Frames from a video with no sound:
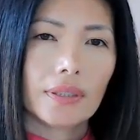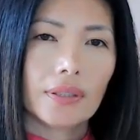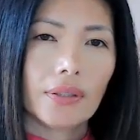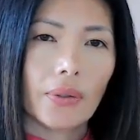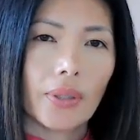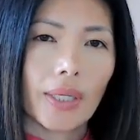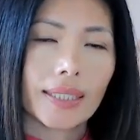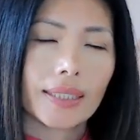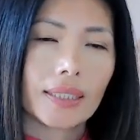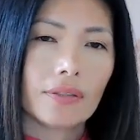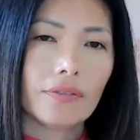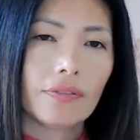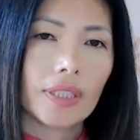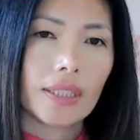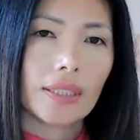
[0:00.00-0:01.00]
your
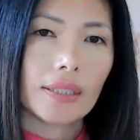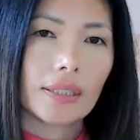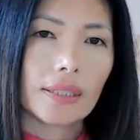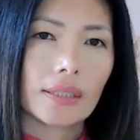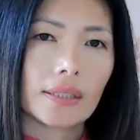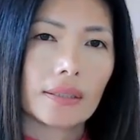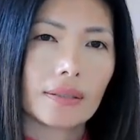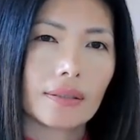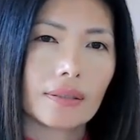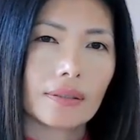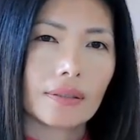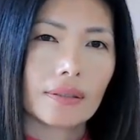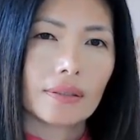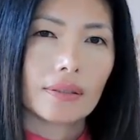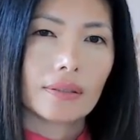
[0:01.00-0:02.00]
activities,
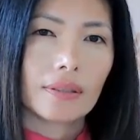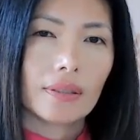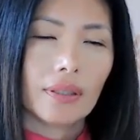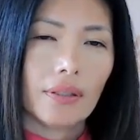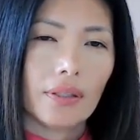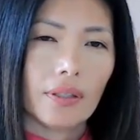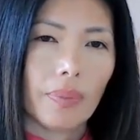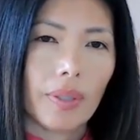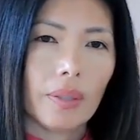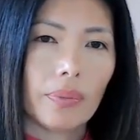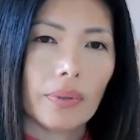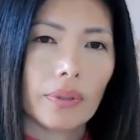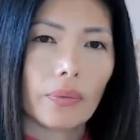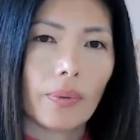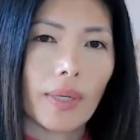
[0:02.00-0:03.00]
the
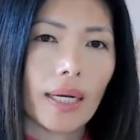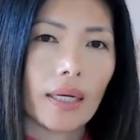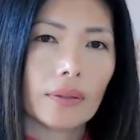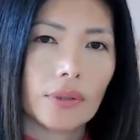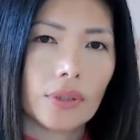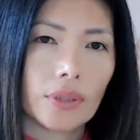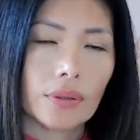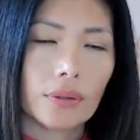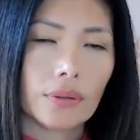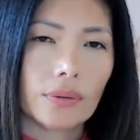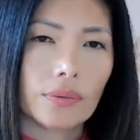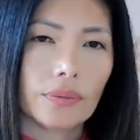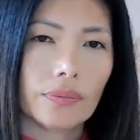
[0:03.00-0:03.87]
people around you,